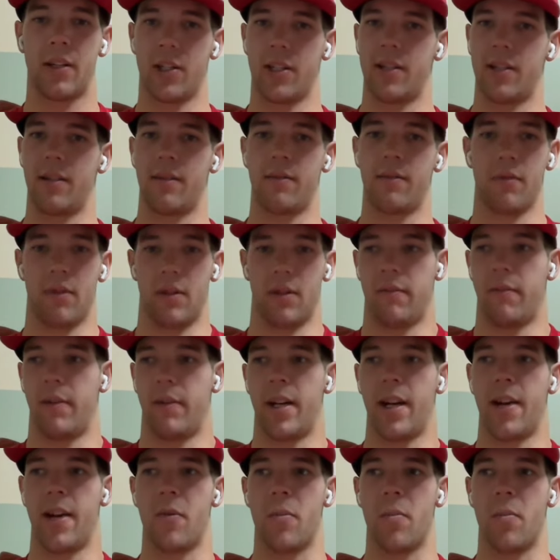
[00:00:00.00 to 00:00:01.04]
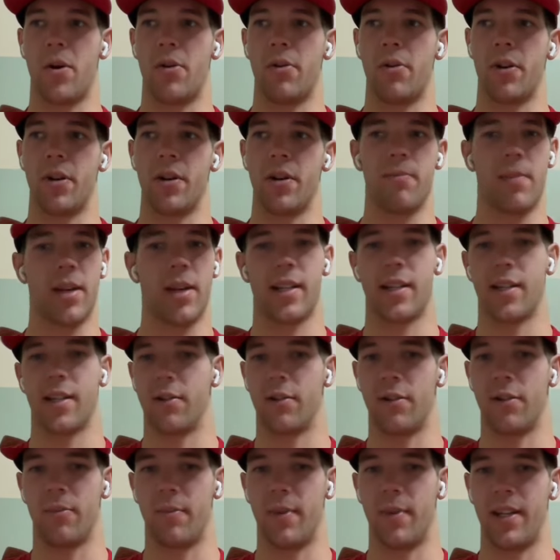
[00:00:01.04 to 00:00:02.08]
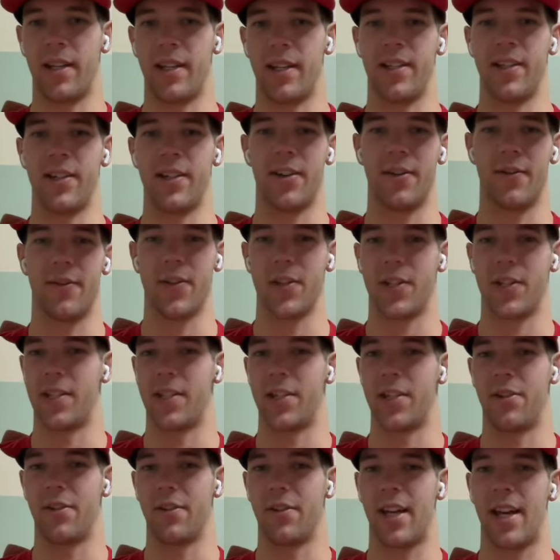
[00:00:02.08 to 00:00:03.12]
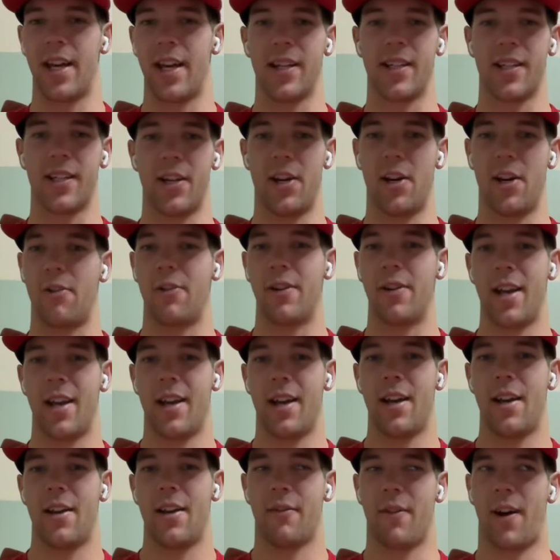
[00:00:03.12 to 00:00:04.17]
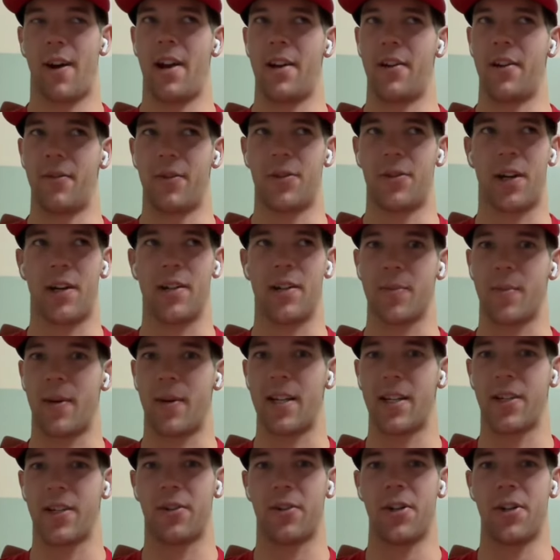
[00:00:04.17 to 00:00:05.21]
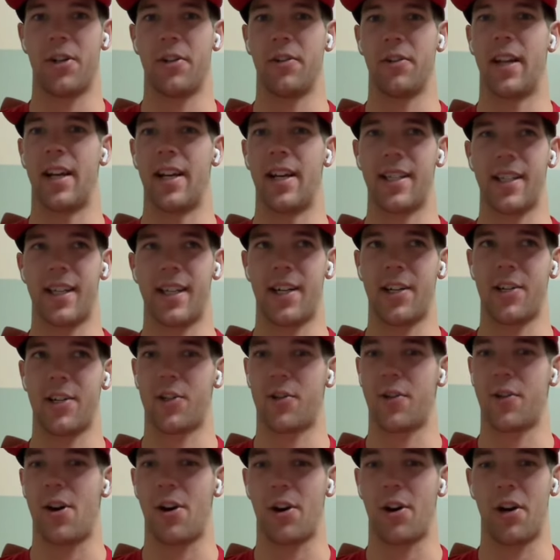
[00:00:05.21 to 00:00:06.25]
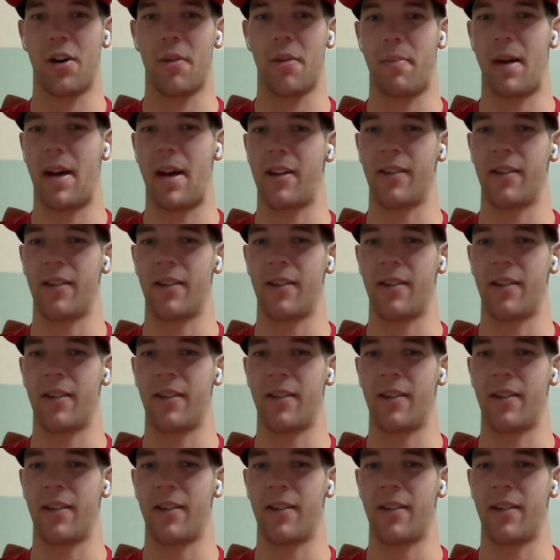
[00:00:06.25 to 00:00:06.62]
Just when you have a motor, it makes it a little bit easier versus your legs. You know, riding trials bicycle, your legs get stronger